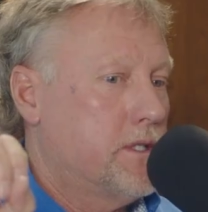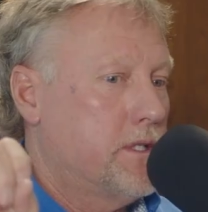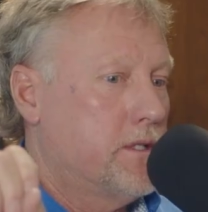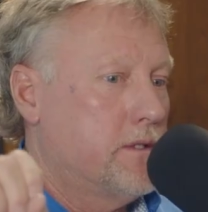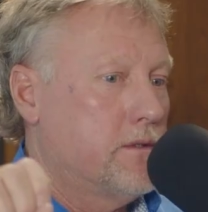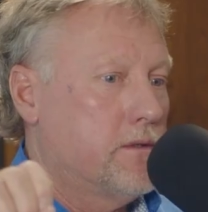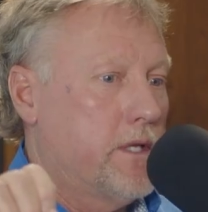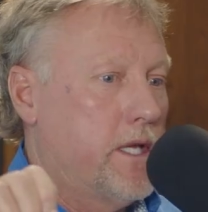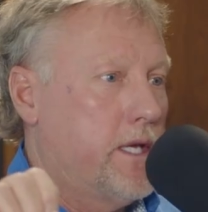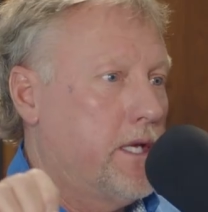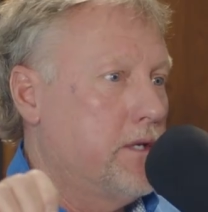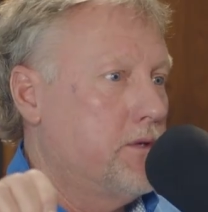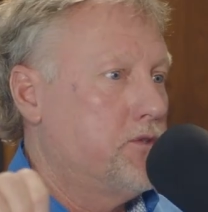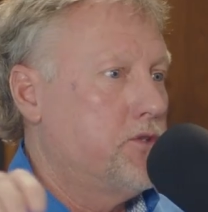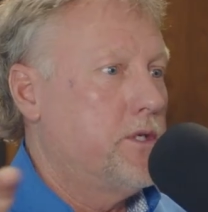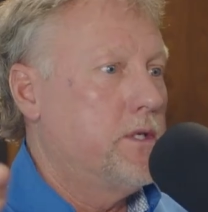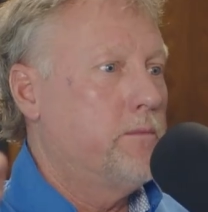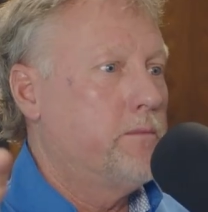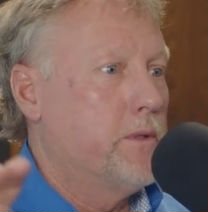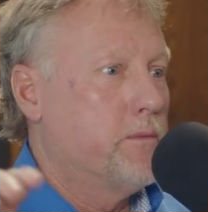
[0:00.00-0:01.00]
and they can
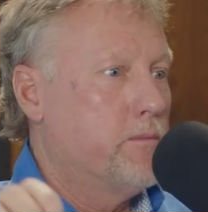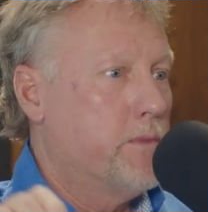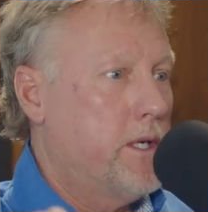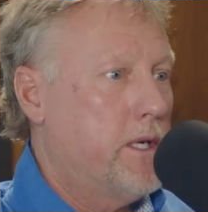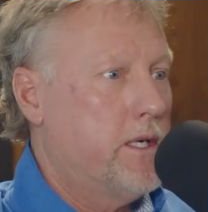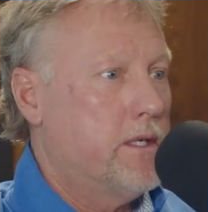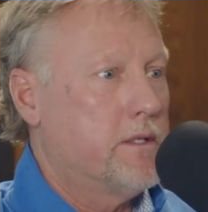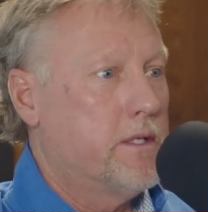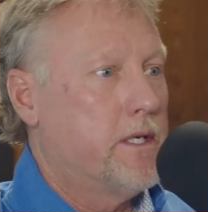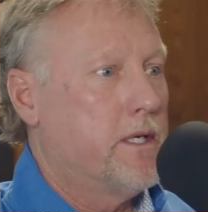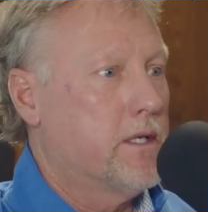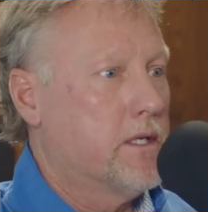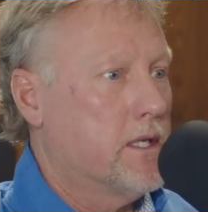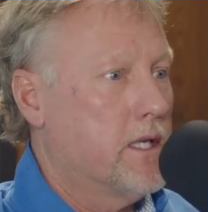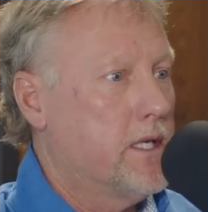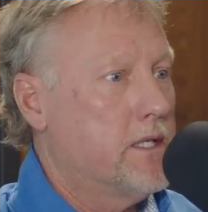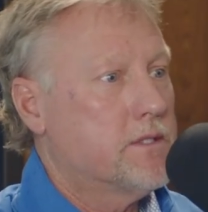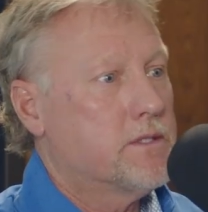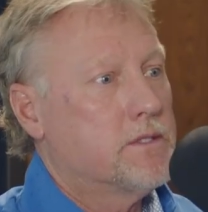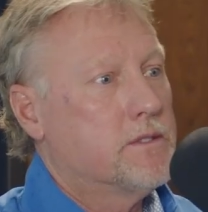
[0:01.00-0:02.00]
chip and putt and get
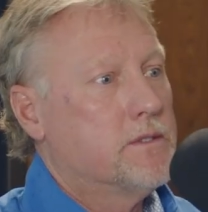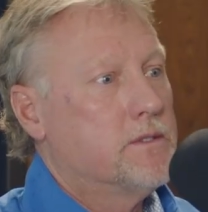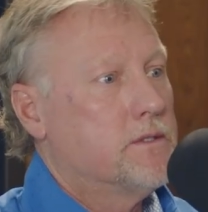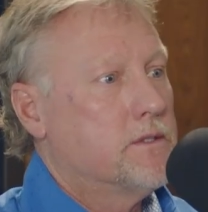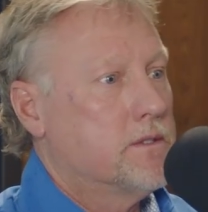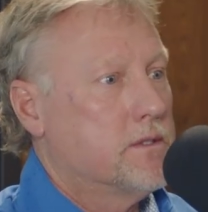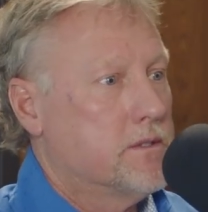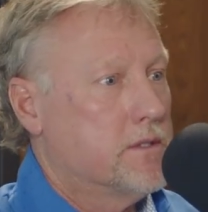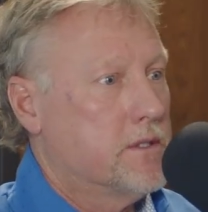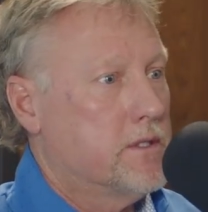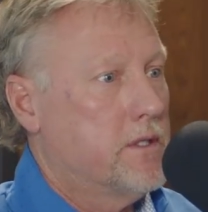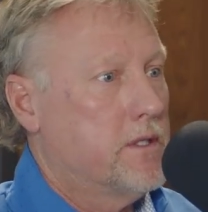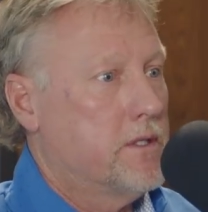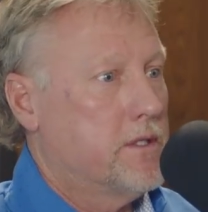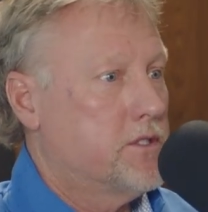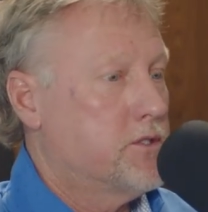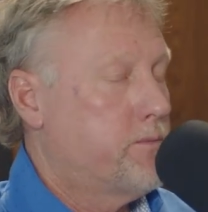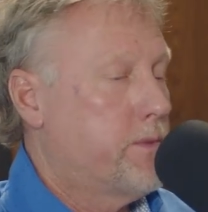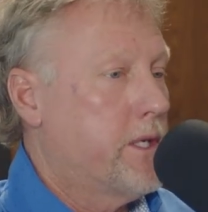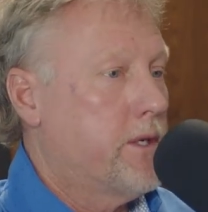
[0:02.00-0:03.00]
lessons and
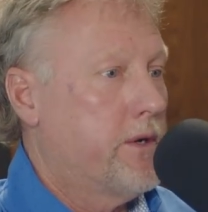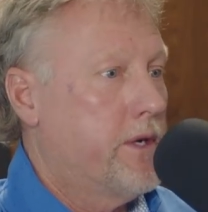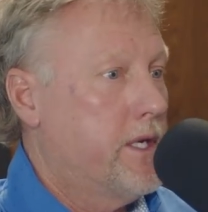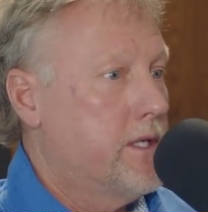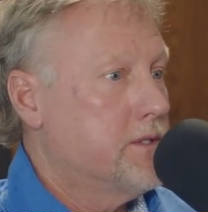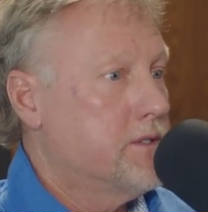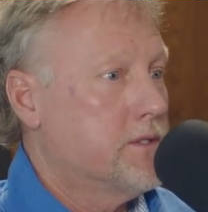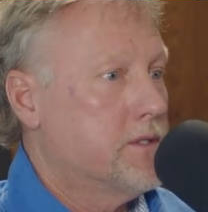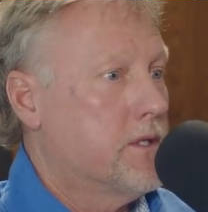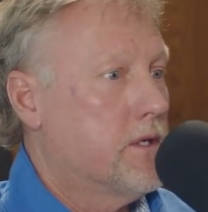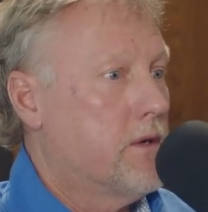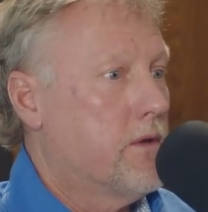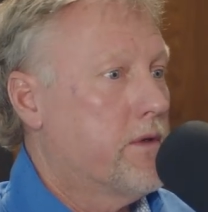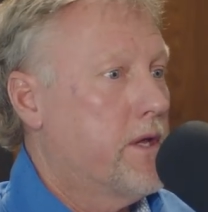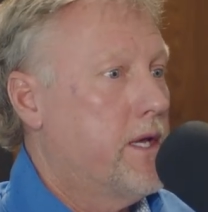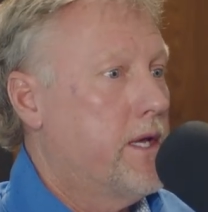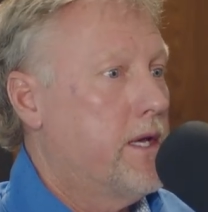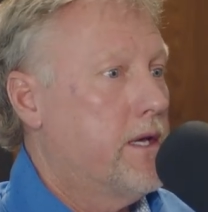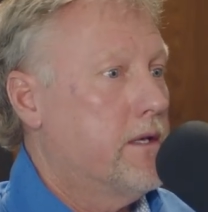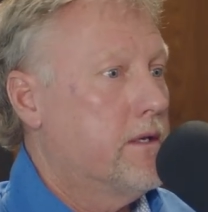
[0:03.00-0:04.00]
experience and all
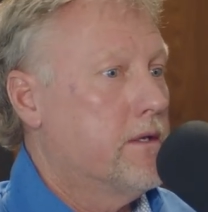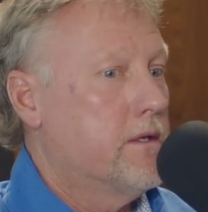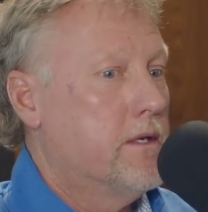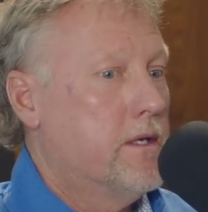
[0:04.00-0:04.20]
that.